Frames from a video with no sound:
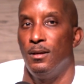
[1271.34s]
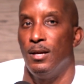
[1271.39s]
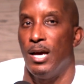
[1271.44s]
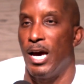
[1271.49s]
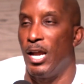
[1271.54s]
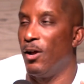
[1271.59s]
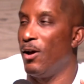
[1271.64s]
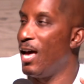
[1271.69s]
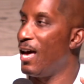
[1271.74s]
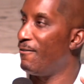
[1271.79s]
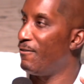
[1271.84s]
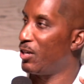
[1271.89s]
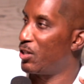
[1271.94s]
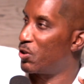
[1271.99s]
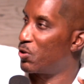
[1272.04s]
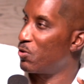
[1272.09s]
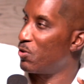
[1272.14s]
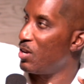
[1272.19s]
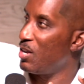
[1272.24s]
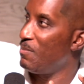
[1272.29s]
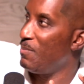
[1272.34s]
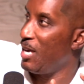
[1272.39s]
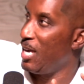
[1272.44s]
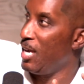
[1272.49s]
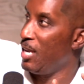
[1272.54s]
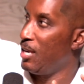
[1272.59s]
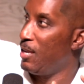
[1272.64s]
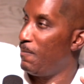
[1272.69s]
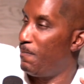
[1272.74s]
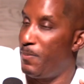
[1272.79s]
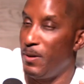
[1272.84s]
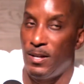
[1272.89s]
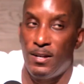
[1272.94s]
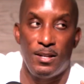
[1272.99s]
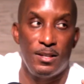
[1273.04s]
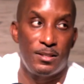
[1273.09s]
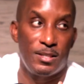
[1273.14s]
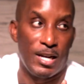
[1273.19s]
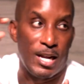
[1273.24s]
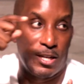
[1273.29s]
I don't have extreme
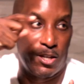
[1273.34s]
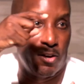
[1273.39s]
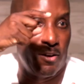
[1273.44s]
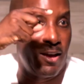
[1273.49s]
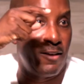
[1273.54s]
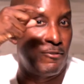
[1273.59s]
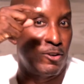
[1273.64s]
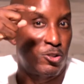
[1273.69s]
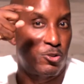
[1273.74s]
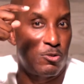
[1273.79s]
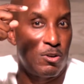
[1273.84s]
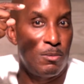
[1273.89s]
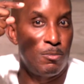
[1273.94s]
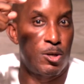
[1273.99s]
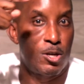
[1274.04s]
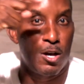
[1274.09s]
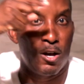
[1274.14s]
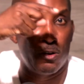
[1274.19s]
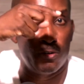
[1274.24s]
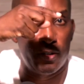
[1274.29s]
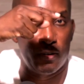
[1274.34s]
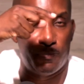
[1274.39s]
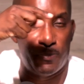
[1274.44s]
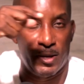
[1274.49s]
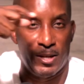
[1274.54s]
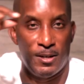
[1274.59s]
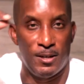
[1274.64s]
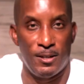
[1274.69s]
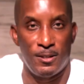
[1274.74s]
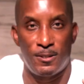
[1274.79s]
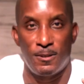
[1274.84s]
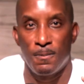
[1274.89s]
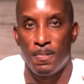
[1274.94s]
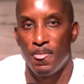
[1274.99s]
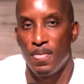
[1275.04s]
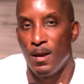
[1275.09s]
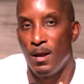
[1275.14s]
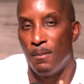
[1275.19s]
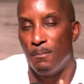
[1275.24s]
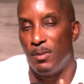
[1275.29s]
independence and I don't have extreme codependence,
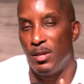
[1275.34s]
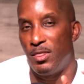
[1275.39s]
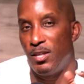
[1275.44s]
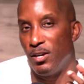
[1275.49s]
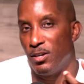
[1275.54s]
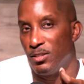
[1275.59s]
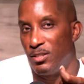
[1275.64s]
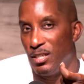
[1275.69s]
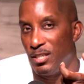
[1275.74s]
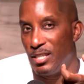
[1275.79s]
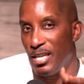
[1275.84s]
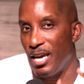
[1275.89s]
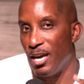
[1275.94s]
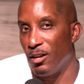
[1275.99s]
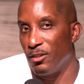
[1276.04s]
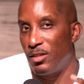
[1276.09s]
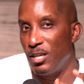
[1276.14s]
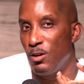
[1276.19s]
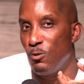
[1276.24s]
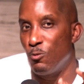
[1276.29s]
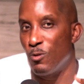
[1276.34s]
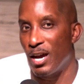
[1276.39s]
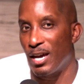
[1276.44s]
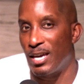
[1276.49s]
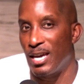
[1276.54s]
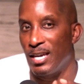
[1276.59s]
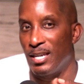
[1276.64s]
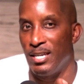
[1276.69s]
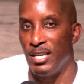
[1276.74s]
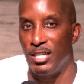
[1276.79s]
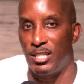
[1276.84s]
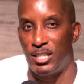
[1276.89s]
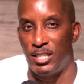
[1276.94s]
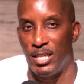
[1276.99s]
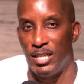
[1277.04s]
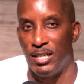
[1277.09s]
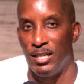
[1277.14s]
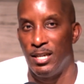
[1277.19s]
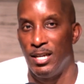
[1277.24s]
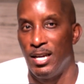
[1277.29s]
but there's this healthy
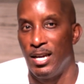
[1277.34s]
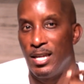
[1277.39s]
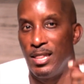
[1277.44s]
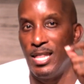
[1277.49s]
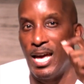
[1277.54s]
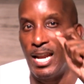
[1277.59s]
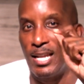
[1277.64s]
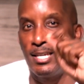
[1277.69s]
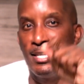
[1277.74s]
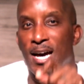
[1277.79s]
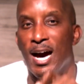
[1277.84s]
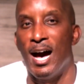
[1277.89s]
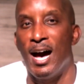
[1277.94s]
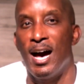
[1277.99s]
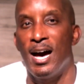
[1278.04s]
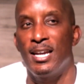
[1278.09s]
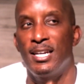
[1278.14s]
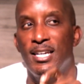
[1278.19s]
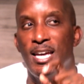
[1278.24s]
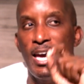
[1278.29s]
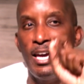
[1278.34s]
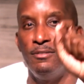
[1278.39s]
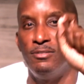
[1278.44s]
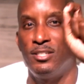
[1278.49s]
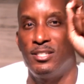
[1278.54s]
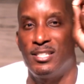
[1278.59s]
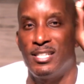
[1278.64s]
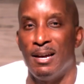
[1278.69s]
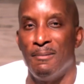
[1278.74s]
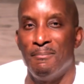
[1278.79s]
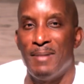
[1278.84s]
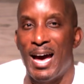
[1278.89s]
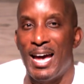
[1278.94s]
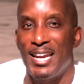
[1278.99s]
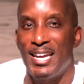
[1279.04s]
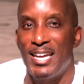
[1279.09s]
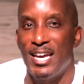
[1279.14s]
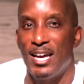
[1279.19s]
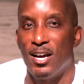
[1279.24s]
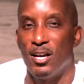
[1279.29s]
recognition that God gave
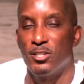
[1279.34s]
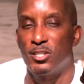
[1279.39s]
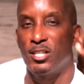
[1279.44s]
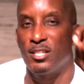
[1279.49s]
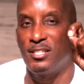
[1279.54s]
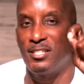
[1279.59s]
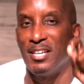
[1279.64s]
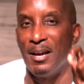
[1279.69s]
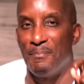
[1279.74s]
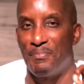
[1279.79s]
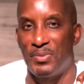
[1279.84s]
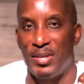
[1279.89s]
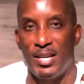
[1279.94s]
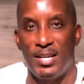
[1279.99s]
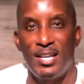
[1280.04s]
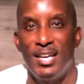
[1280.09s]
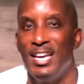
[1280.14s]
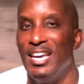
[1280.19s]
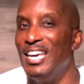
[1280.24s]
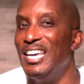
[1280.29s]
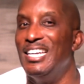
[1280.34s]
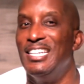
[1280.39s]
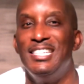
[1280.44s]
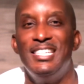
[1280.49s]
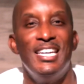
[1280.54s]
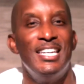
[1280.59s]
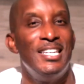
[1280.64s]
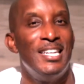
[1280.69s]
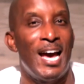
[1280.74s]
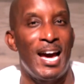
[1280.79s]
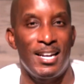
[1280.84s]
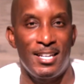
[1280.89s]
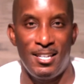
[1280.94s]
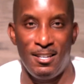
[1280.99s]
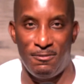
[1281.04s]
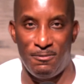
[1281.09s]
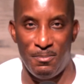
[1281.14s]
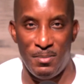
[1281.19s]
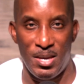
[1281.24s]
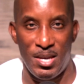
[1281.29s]
somebody else something he did not
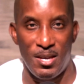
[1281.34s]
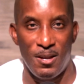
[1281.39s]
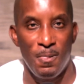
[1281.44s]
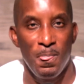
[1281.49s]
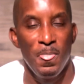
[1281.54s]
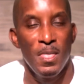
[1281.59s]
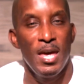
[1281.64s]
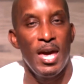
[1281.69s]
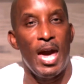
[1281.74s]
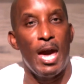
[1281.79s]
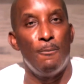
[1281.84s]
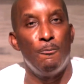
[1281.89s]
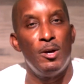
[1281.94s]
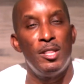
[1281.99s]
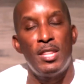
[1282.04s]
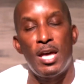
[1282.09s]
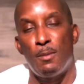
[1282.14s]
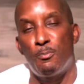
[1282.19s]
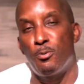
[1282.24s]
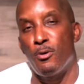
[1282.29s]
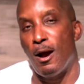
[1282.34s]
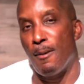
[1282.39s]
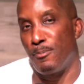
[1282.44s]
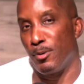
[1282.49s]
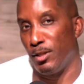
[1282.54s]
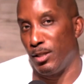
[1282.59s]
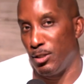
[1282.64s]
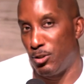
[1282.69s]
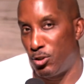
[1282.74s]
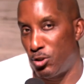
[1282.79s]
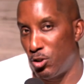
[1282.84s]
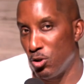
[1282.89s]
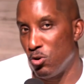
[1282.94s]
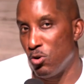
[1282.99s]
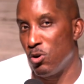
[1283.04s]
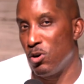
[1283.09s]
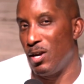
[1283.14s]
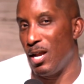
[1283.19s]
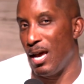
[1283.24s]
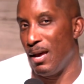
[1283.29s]
give me. And when they properly
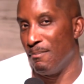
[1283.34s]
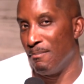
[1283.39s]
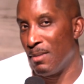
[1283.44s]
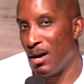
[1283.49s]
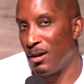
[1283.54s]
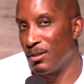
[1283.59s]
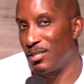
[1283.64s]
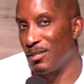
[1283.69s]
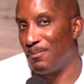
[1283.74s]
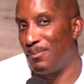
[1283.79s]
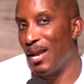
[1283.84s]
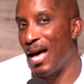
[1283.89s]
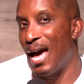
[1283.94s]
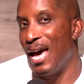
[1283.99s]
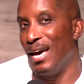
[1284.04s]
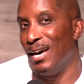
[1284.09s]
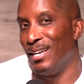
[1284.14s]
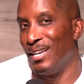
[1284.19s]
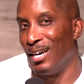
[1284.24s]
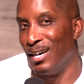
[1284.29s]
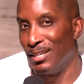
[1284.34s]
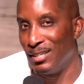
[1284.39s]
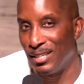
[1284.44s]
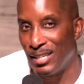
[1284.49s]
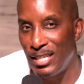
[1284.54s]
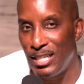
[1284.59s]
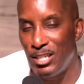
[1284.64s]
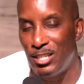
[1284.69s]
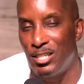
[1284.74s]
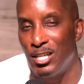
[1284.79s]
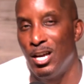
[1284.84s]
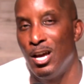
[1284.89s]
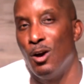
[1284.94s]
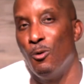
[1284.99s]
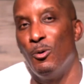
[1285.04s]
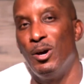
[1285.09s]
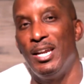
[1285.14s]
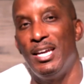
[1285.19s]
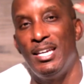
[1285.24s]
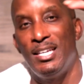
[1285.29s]
steward and multiply and unleash
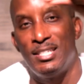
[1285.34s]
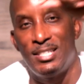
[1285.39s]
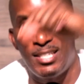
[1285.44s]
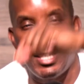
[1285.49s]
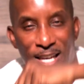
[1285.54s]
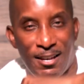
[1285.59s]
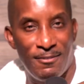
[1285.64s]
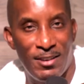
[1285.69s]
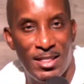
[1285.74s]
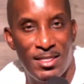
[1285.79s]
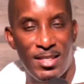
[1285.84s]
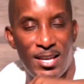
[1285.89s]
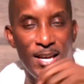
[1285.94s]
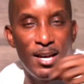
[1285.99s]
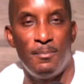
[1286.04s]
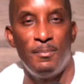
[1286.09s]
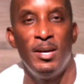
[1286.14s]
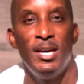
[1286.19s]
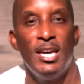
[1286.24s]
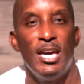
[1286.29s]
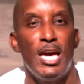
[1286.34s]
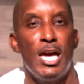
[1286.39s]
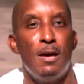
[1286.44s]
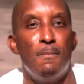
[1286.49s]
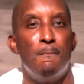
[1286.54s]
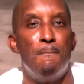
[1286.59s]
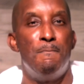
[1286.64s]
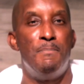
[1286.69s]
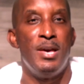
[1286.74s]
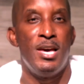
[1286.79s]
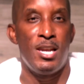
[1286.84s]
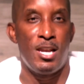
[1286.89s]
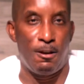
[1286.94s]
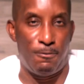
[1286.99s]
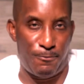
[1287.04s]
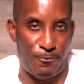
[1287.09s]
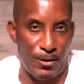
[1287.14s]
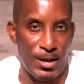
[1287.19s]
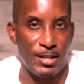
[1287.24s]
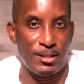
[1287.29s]
what he's given them, it
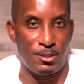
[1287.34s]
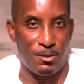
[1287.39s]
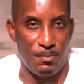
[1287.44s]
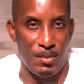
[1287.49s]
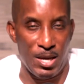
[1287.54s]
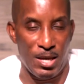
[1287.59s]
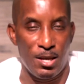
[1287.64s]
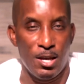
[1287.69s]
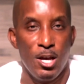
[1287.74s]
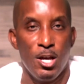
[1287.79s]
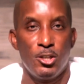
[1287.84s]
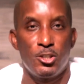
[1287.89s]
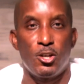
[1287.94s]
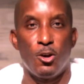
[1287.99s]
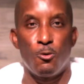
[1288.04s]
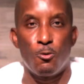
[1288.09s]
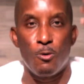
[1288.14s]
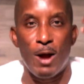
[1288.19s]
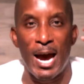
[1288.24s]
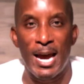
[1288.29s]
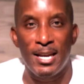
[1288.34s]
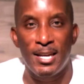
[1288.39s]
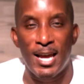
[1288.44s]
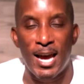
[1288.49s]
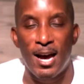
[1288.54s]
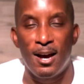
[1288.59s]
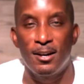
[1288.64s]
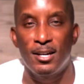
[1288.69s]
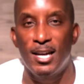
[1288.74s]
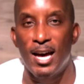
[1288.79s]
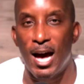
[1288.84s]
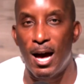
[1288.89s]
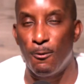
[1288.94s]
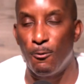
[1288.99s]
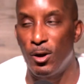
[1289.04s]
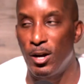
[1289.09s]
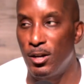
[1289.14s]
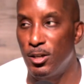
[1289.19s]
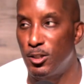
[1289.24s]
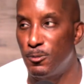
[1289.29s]
benefits me. So right now, God,
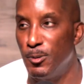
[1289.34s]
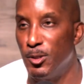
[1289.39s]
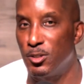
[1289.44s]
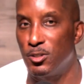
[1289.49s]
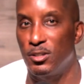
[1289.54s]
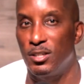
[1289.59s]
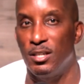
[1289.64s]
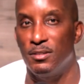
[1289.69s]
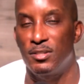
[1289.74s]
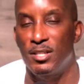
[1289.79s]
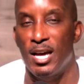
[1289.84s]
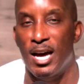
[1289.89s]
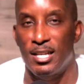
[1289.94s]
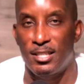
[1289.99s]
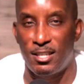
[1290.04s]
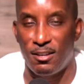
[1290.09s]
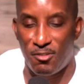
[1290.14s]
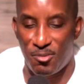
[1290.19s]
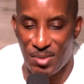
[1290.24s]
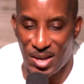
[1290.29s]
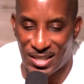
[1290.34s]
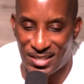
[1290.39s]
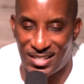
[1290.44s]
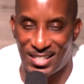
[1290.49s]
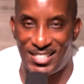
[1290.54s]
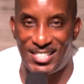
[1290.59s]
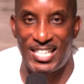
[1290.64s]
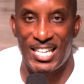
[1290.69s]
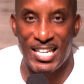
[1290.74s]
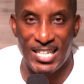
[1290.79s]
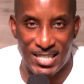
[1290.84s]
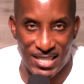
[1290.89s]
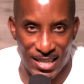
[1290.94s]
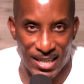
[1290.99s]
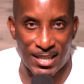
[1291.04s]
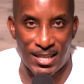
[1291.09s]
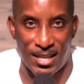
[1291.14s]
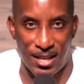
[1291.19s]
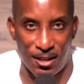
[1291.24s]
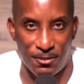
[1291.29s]
one of the spiritual gifts God's given me is the
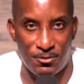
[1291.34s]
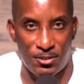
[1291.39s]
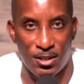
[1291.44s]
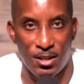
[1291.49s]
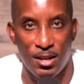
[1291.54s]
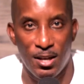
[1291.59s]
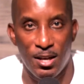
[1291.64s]
teaching gift.